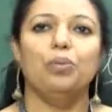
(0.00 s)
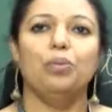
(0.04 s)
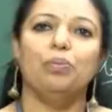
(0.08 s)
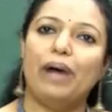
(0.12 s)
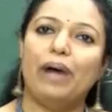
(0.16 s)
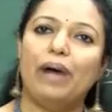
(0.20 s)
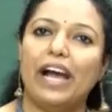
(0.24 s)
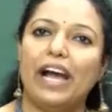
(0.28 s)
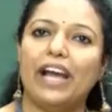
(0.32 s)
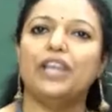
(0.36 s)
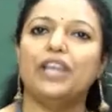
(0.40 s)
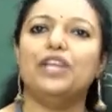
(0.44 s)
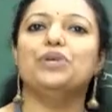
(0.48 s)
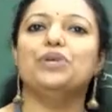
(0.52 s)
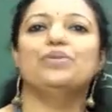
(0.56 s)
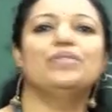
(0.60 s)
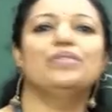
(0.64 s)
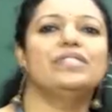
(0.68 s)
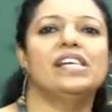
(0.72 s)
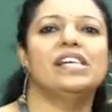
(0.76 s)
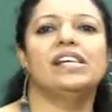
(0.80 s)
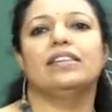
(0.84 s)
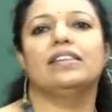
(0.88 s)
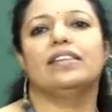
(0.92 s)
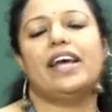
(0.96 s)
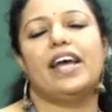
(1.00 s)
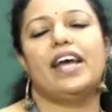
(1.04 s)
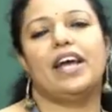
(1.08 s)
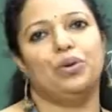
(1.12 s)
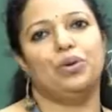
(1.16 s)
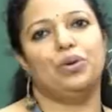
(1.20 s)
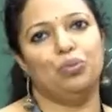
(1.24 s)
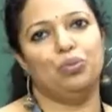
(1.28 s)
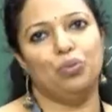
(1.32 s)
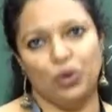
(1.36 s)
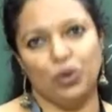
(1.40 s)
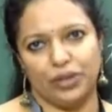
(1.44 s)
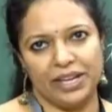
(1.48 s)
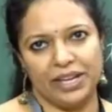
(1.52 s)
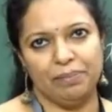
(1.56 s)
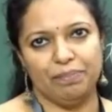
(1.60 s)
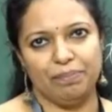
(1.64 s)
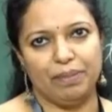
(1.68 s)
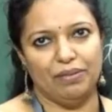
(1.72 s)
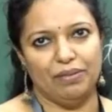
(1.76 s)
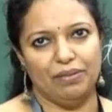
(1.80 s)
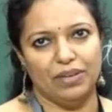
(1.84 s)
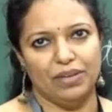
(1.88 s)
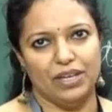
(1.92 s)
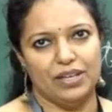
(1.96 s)
by using their voting
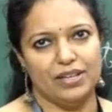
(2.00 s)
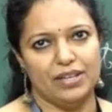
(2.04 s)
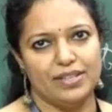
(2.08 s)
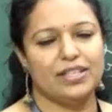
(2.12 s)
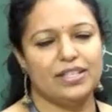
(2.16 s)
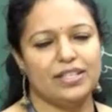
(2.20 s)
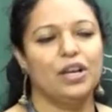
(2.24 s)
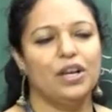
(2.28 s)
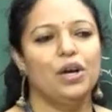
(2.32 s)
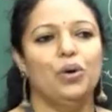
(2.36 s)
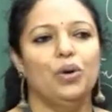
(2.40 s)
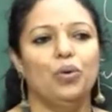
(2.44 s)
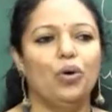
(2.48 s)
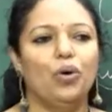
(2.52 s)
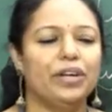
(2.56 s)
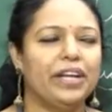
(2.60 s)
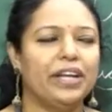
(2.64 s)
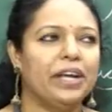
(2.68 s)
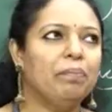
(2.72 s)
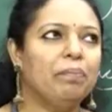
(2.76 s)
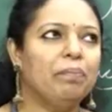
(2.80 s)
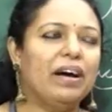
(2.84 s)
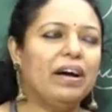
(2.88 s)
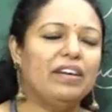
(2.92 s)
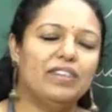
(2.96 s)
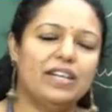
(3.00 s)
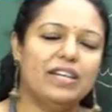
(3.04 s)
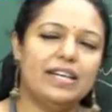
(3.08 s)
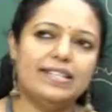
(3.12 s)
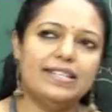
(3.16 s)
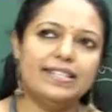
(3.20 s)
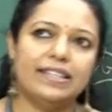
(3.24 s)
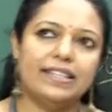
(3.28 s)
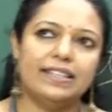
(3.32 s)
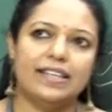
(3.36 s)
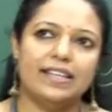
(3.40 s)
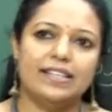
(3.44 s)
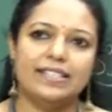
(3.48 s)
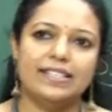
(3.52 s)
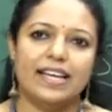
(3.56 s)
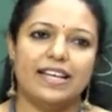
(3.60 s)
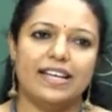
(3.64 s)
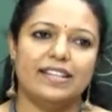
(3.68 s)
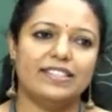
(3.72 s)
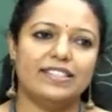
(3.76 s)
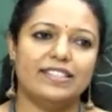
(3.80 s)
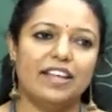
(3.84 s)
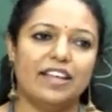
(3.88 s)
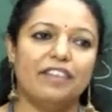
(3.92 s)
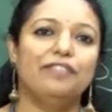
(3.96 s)
powers. Voting powers in the
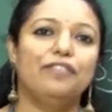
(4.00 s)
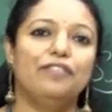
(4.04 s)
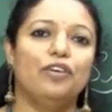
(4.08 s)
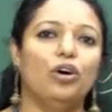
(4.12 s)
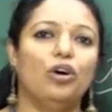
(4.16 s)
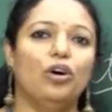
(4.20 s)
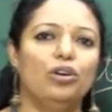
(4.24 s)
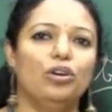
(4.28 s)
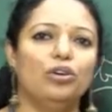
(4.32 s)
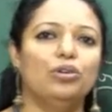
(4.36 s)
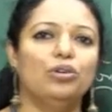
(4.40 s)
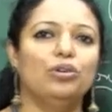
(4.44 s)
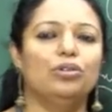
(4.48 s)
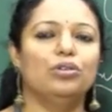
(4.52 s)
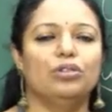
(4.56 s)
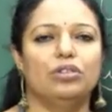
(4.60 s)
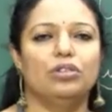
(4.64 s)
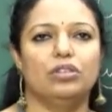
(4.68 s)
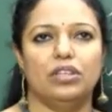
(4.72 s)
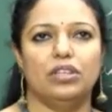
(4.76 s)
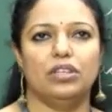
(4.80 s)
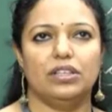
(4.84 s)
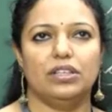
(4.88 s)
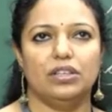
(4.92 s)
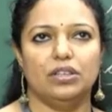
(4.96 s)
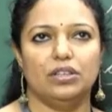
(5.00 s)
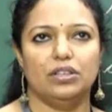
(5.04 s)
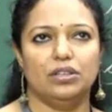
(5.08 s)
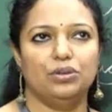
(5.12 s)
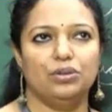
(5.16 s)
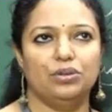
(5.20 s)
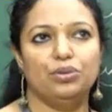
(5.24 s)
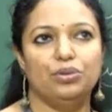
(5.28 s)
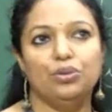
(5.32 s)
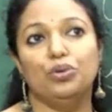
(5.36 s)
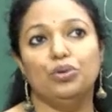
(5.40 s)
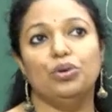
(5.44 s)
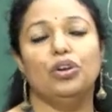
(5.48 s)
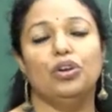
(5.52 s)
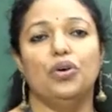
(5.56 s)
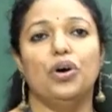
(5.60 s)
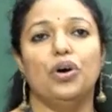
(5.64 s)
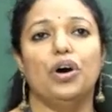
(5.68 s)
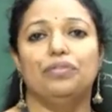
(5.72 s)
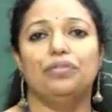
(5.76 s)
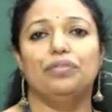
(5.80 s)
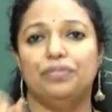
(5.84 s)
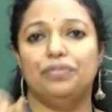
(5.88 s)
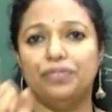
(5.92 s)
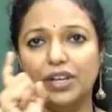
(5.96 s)
sense they follow the rule
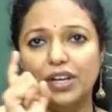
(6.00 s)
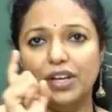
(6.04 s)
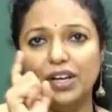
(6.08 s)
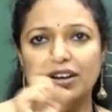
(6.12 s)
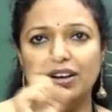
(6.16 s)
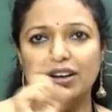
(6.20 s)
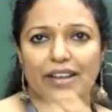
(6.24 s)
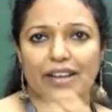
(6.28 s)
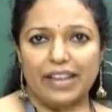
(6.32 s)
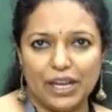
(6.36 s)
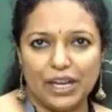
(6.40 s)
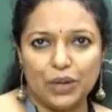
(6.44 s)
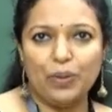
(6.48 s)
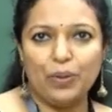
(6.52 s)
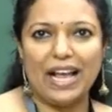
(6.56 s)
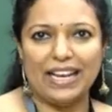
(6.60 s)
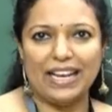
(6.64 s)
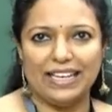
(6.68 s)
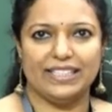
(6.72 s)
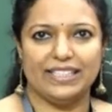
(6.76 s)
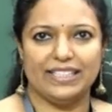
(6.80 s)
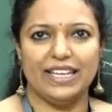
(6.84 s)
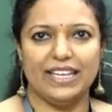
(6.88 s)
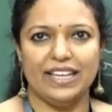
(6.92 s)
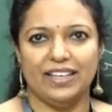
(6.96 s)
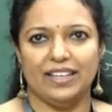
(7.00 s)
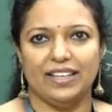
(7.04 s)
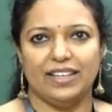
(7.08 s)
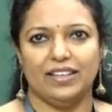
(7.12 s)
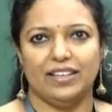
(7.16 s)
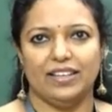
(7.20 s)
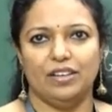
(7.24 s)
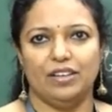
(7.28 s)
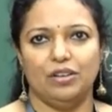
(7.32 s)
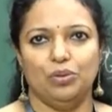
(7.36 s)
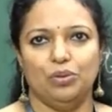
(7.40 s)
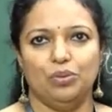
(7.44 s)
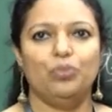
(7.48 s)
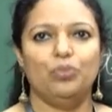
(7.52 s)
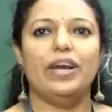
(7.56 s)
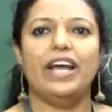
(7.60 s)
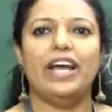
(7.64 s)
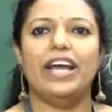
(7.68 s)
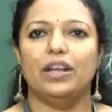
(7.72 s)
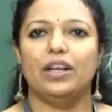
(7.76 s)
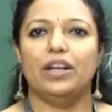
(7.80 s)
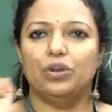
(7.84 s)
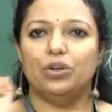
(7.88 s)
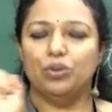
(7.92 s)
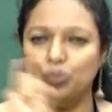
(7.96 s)
of equality,
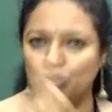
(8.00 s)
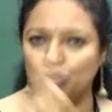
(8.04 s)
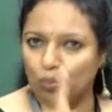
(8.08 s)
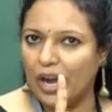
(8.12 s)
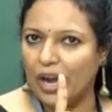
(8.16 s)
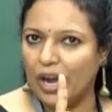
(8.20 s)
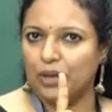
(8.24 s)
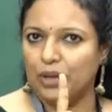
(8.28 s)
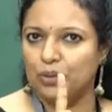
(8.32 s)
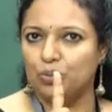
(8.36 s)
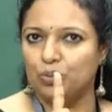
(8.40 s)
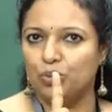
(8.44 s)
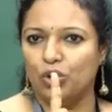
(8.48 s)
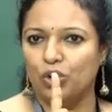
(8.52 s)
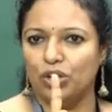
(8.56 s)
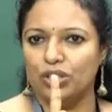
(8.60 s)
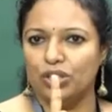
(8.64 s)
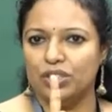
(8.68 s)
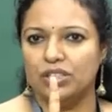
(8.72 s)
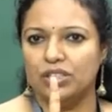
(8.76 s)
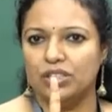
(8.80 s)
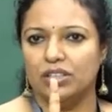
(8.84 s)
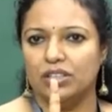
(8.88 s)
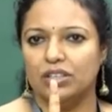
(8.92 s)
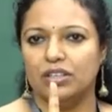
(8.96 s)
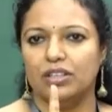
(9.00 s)
where one vote